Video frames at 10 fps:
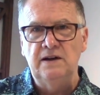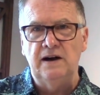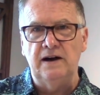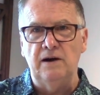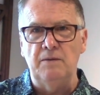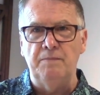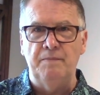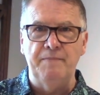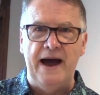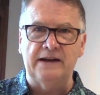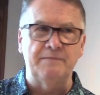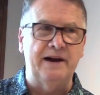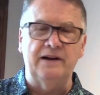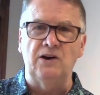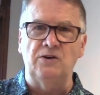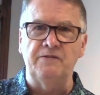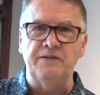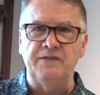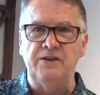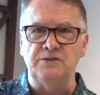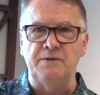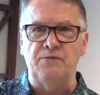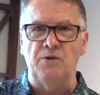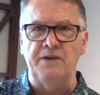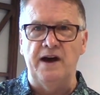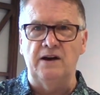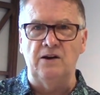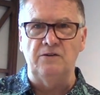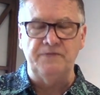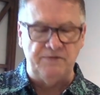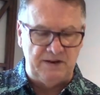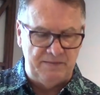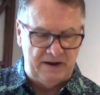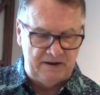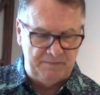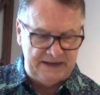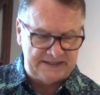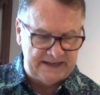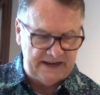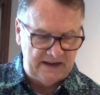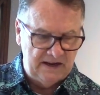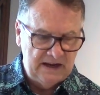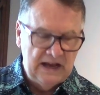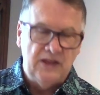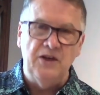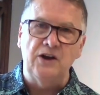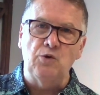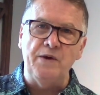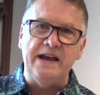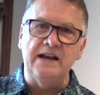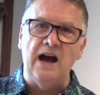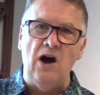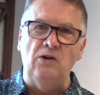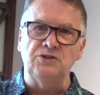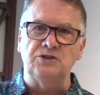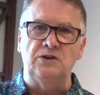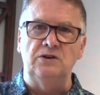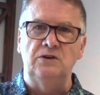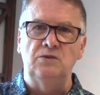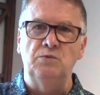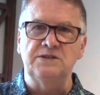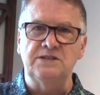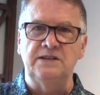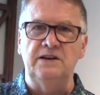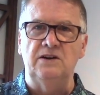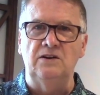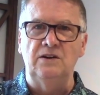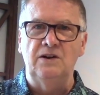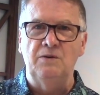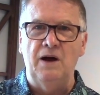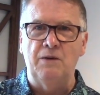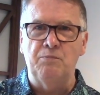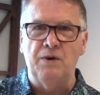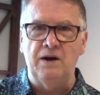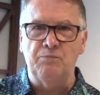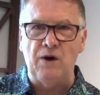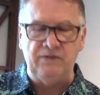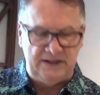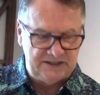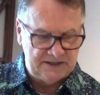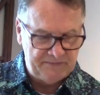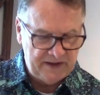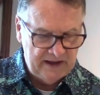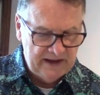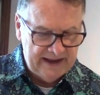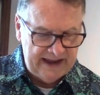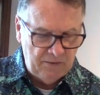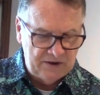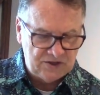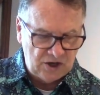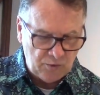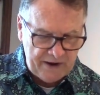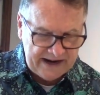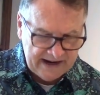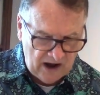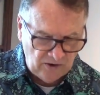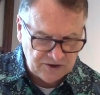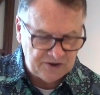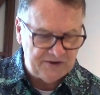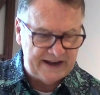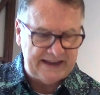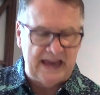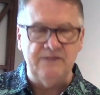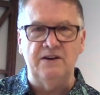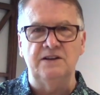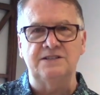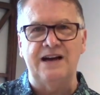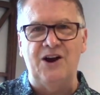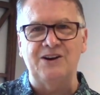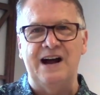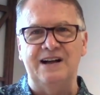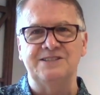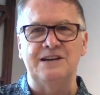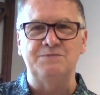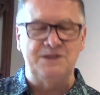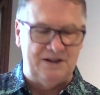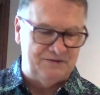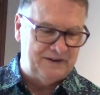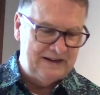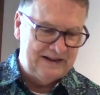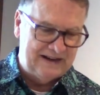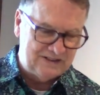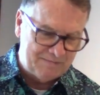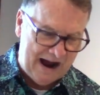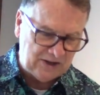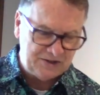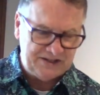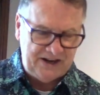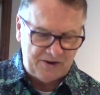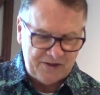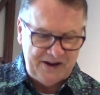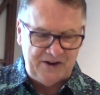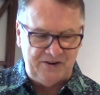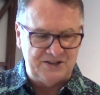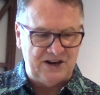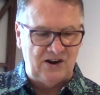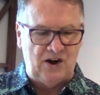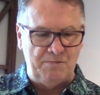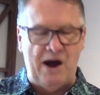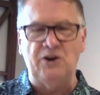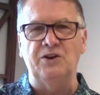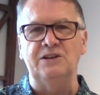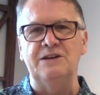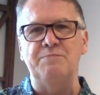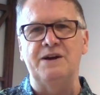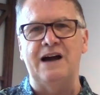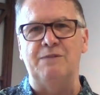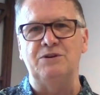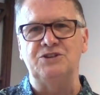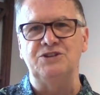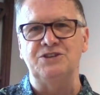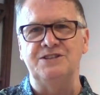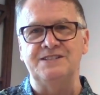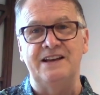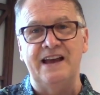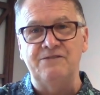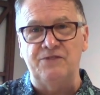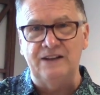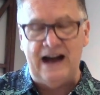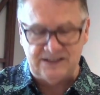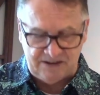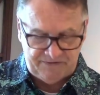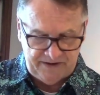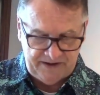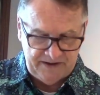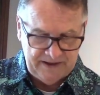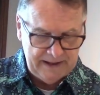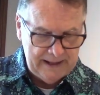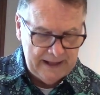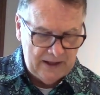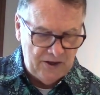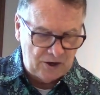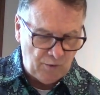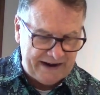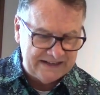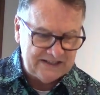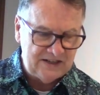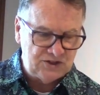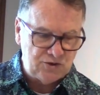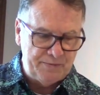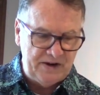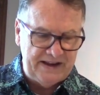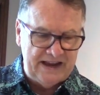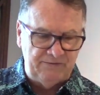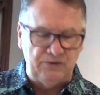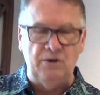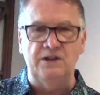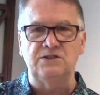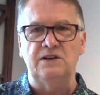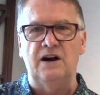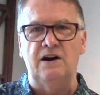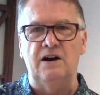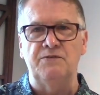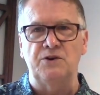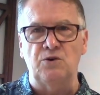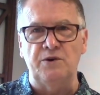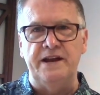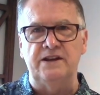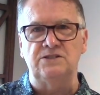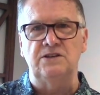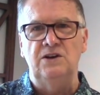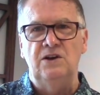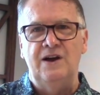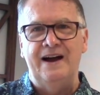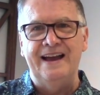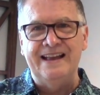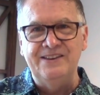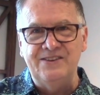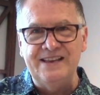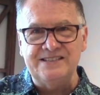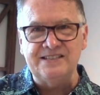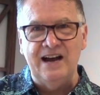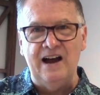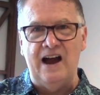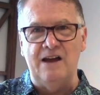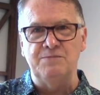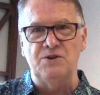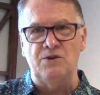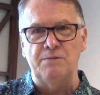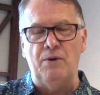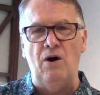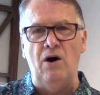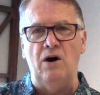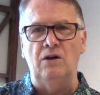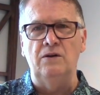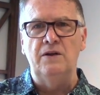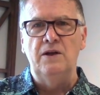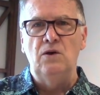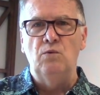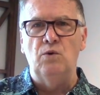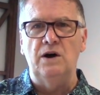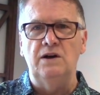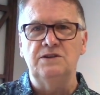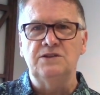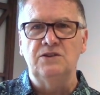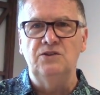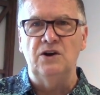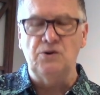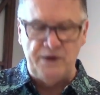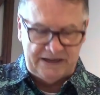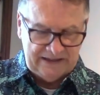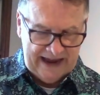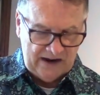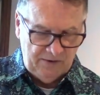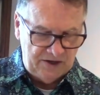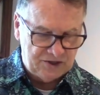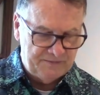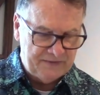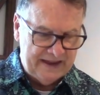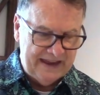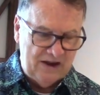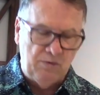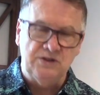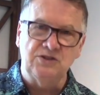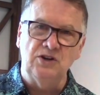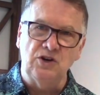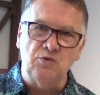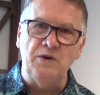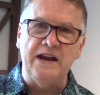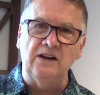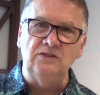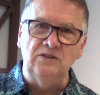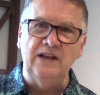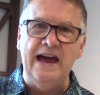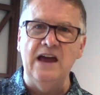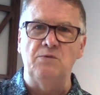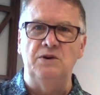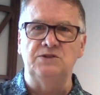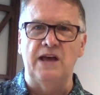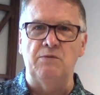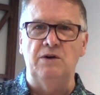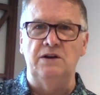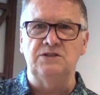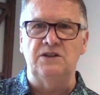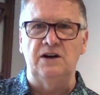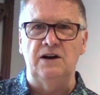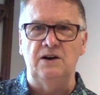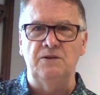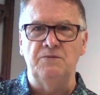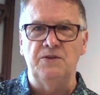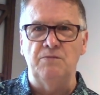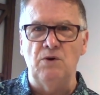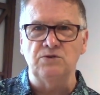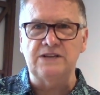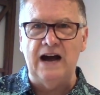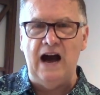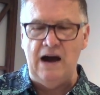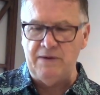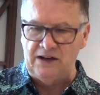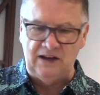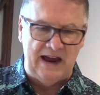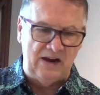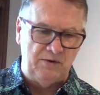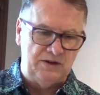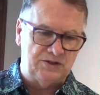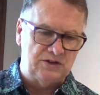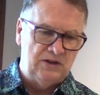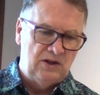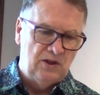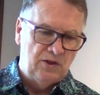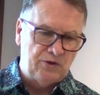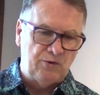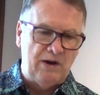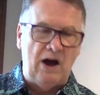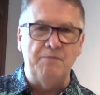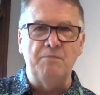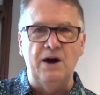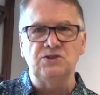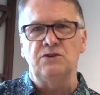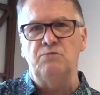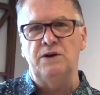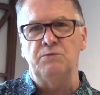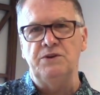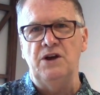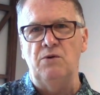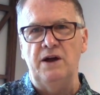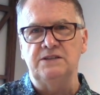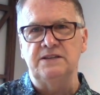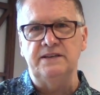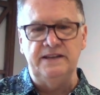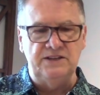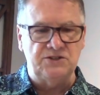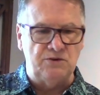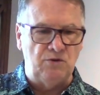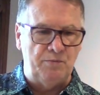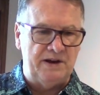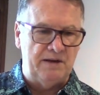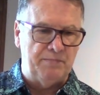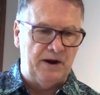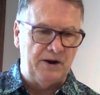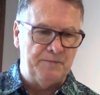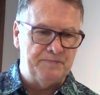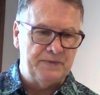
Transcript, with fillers: uh, back about 150 years before that, 150 uh, BC, the Greek culture was still uh, uh, prevalent. It was the Greek culture that gave us our concept of uh, democracy, our theaters, our, our modern Olympic competitions, and, and philosophy. The greatest contributing influence of the Greeks in this time during Paul was the Greek language. It was the Greek language that was the, the most common language throughout much of what we know as the Eastern Roman Empire.